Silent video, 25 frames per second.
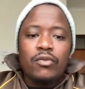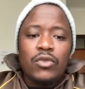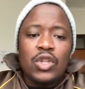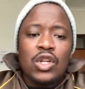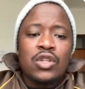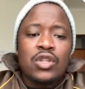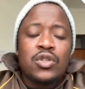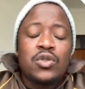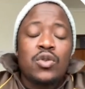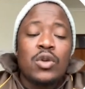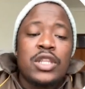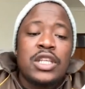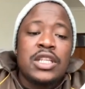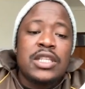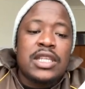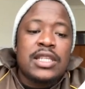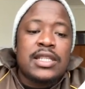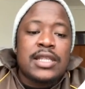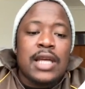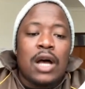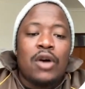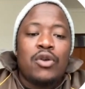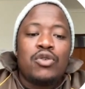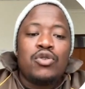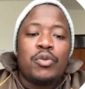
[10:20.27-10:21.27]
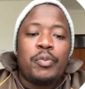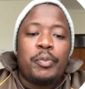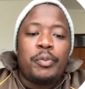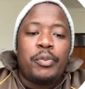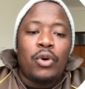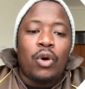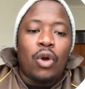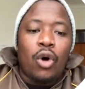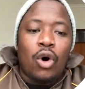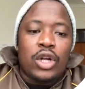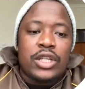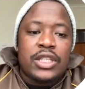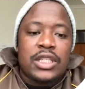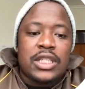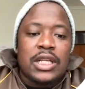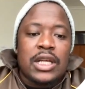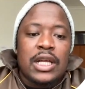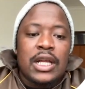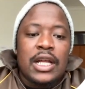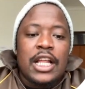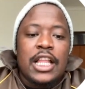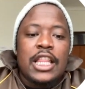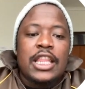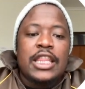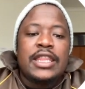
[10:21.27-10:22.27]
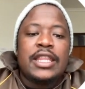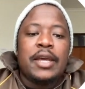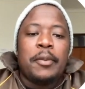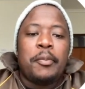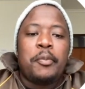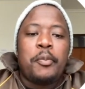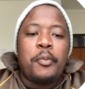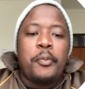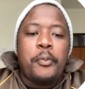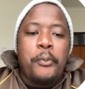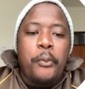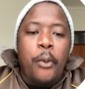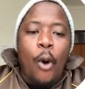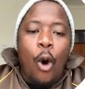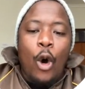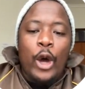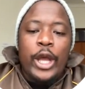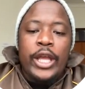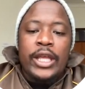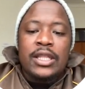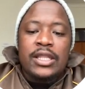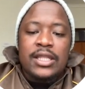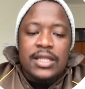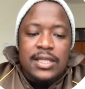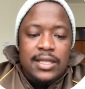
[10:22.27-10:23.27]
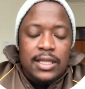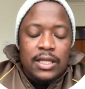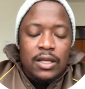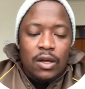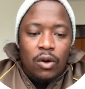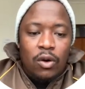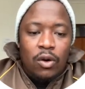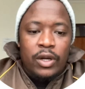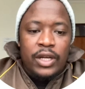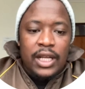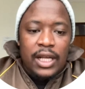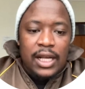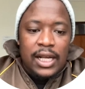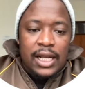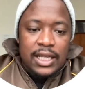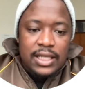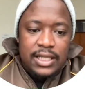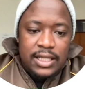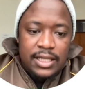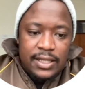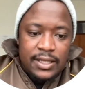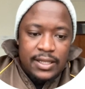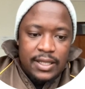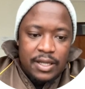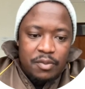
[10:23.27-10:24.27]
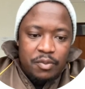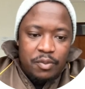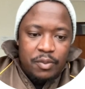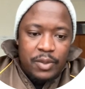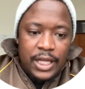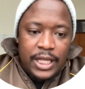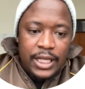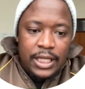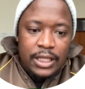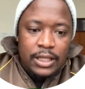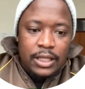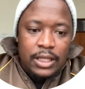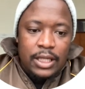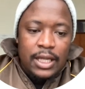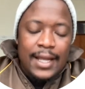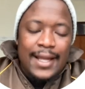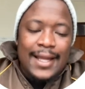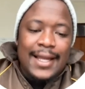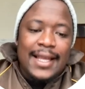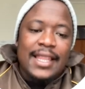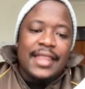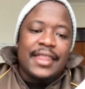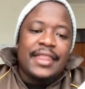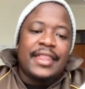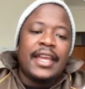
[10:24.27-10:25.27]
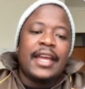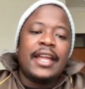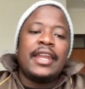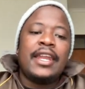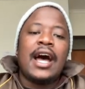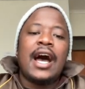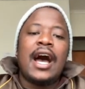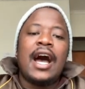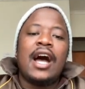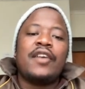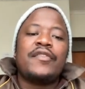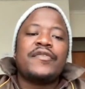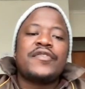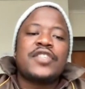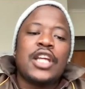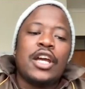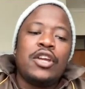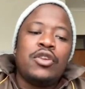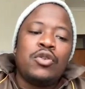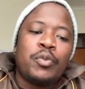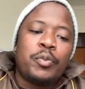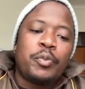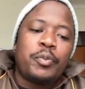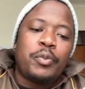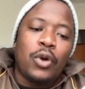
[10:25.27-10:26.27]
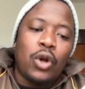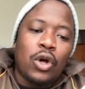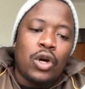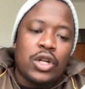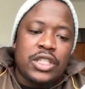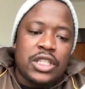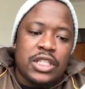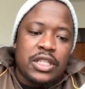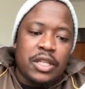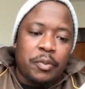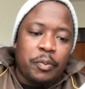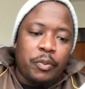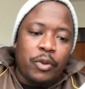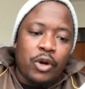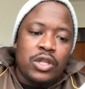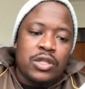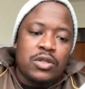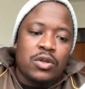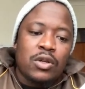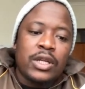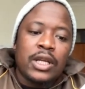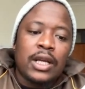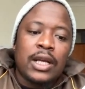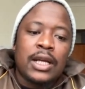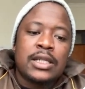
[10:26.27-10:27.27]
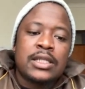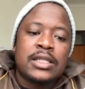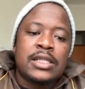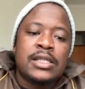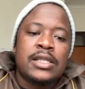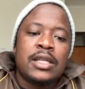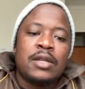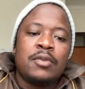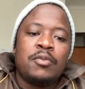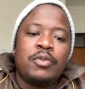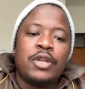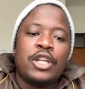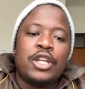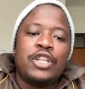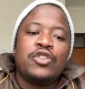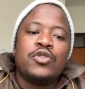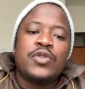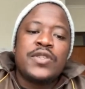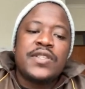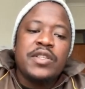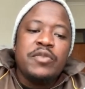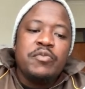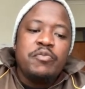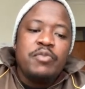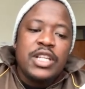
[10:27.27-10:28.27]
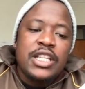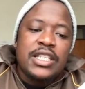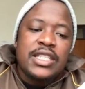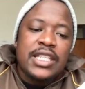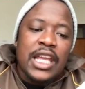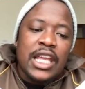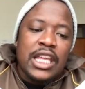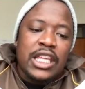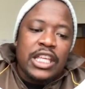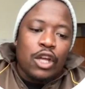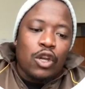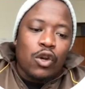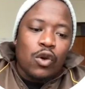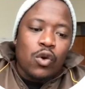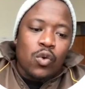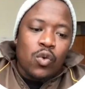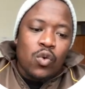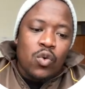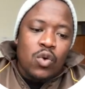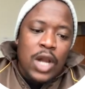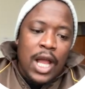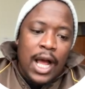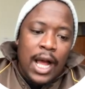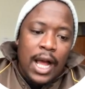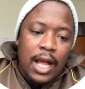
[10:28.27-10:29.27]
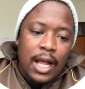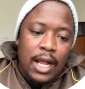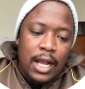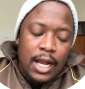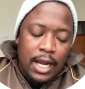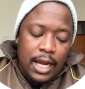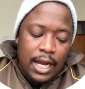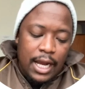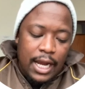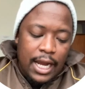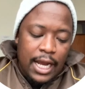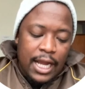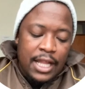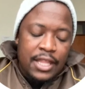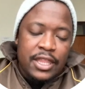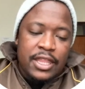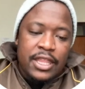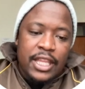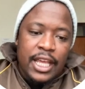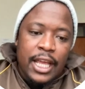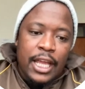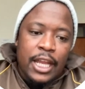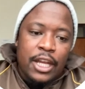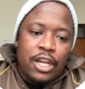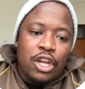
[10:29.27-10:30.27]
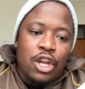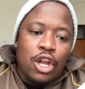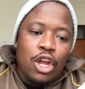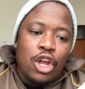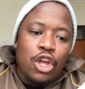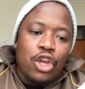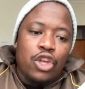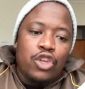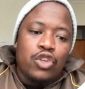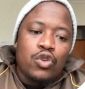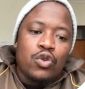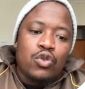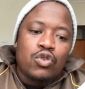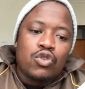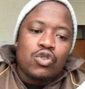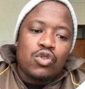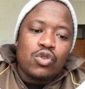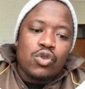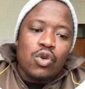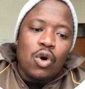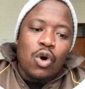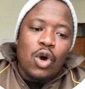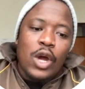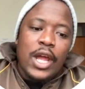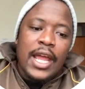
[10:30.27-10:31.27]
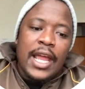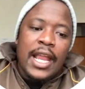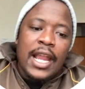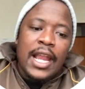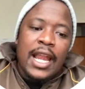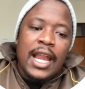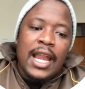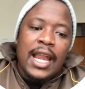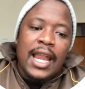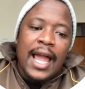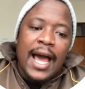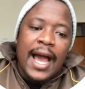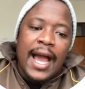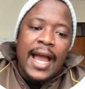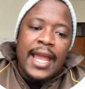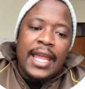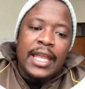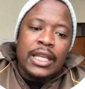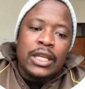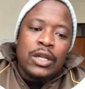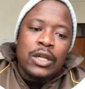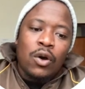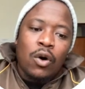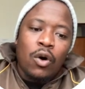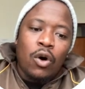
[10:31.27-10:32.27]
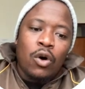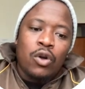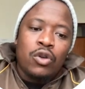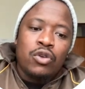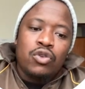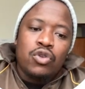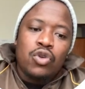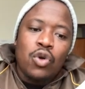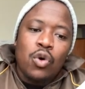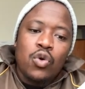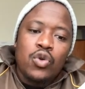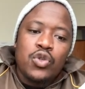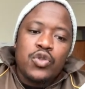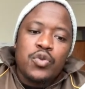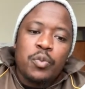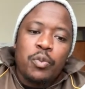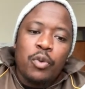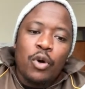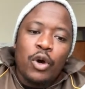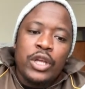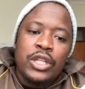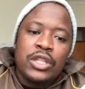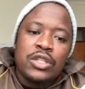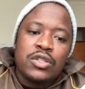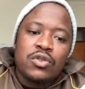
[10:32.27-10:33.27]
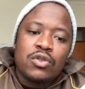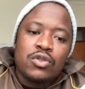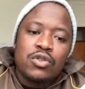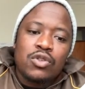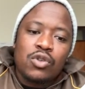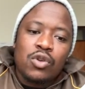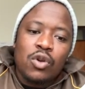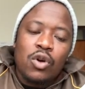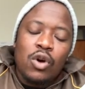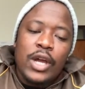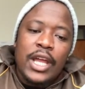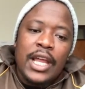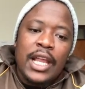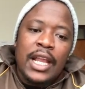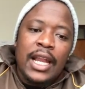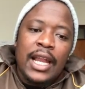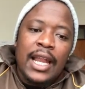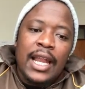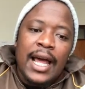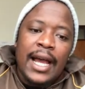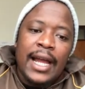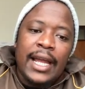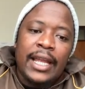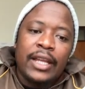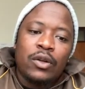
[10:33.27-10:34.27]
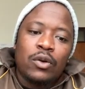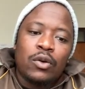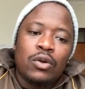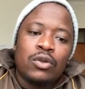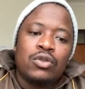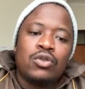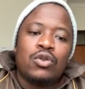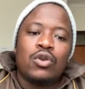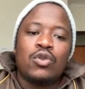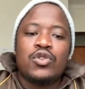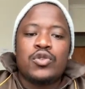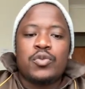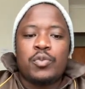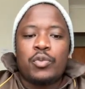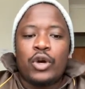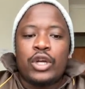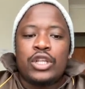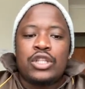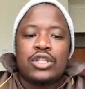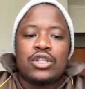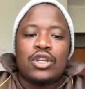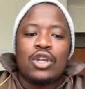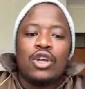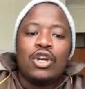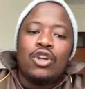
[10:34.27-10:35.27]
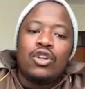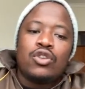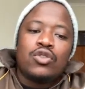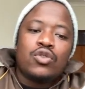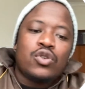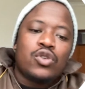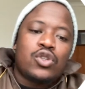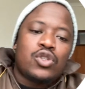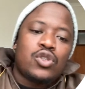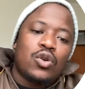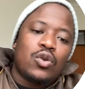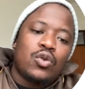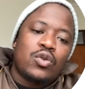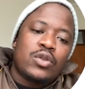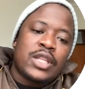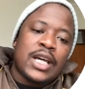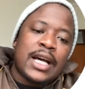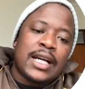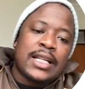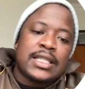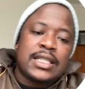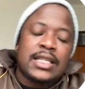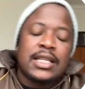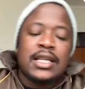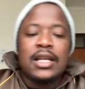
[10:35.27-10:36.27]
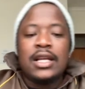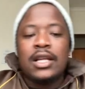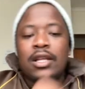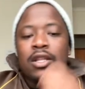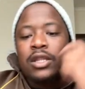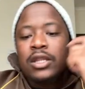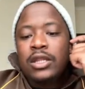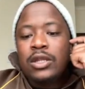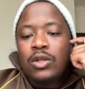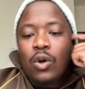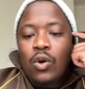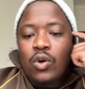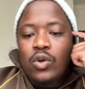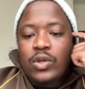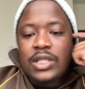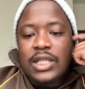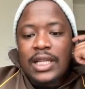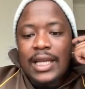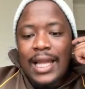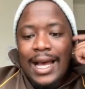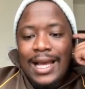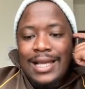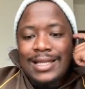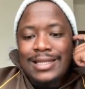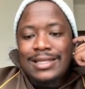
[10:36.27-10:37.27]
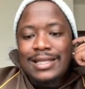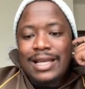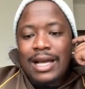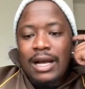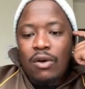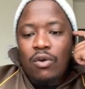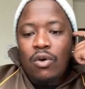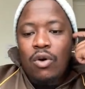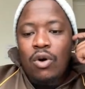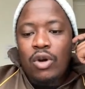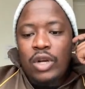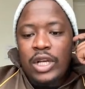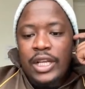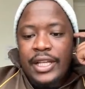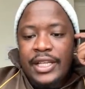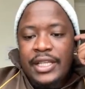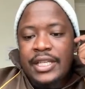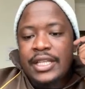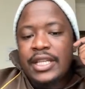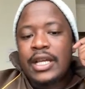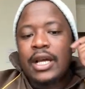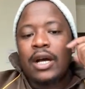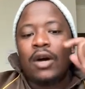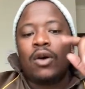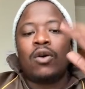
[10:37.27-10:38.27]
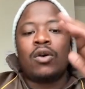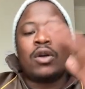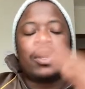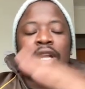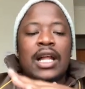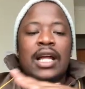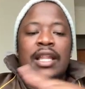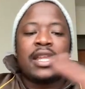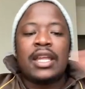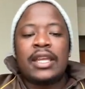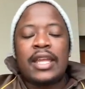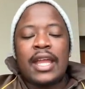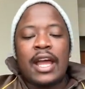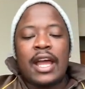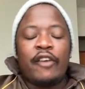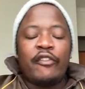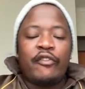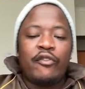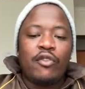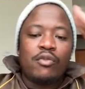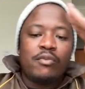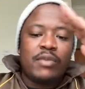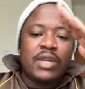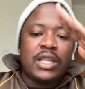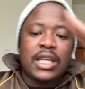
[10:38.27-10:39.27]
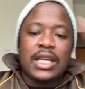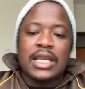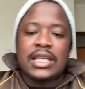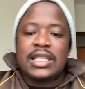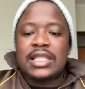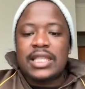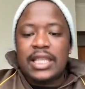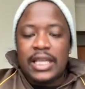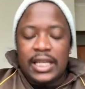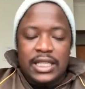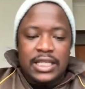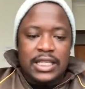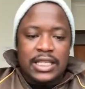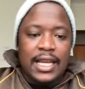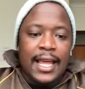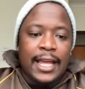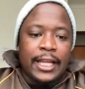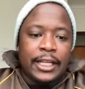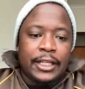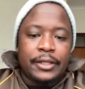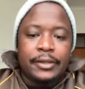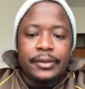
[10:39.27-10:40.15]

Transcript: So this is how you plot the points on the Cartesian plane. Then after you plot the points on the Cartesian plane, you simply take a ruler and then you draw a line on those points. You draw a line on those points to show that those lines are collinear, or rather they are forming a straight line.